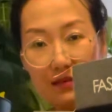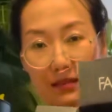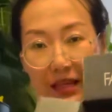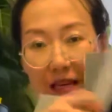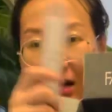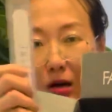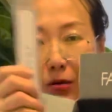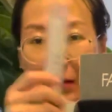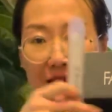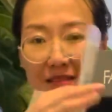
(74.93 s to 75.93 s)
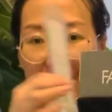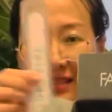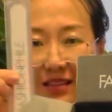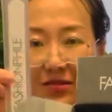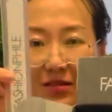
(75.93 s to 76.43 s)
They already
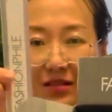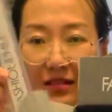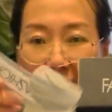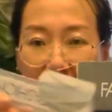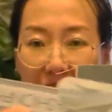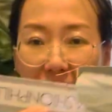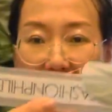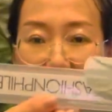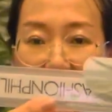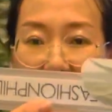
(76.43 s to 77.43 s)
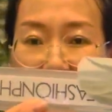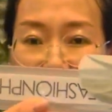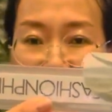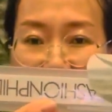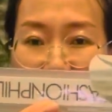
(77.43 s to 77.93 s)
send you the nail file,
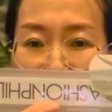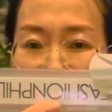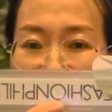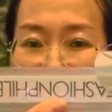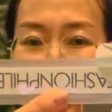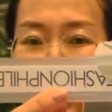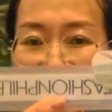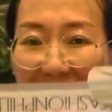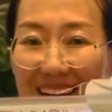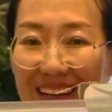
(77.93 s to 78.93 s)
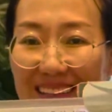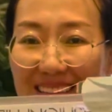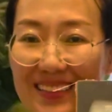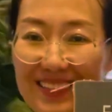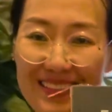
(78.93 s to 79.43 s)
which I
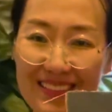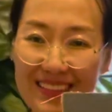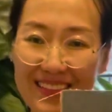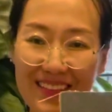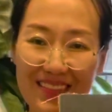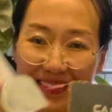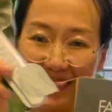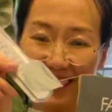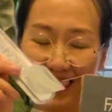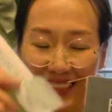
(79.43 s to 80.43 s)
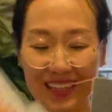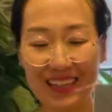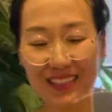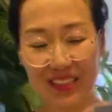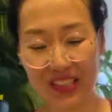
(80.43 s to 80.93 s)
like, so it's
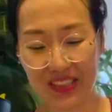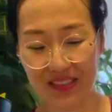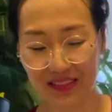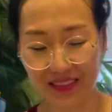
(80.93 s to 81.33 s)
kind of cute.